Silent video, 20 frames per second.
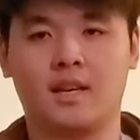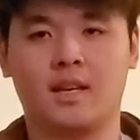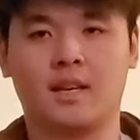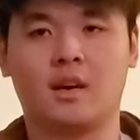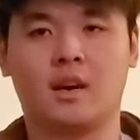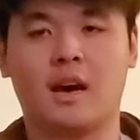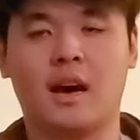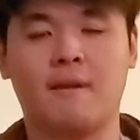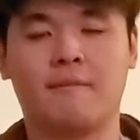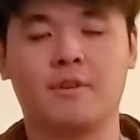
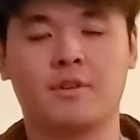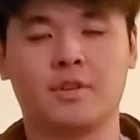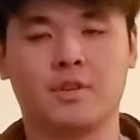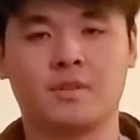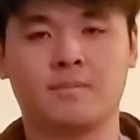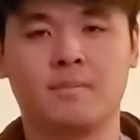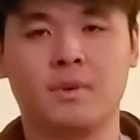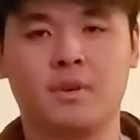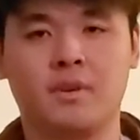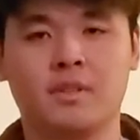it
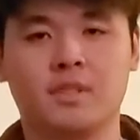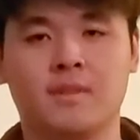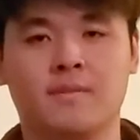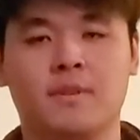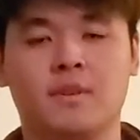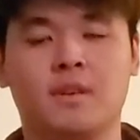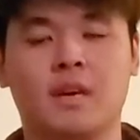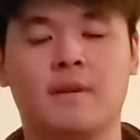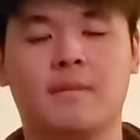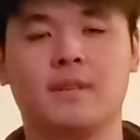averages millions of
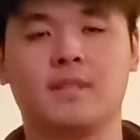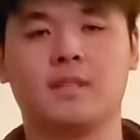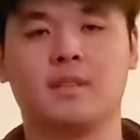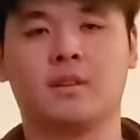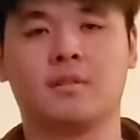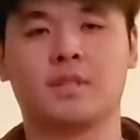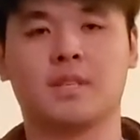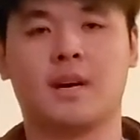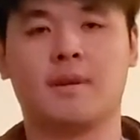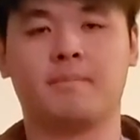views every
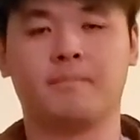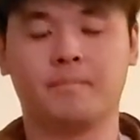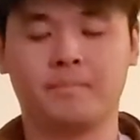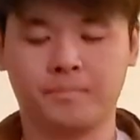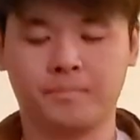single time.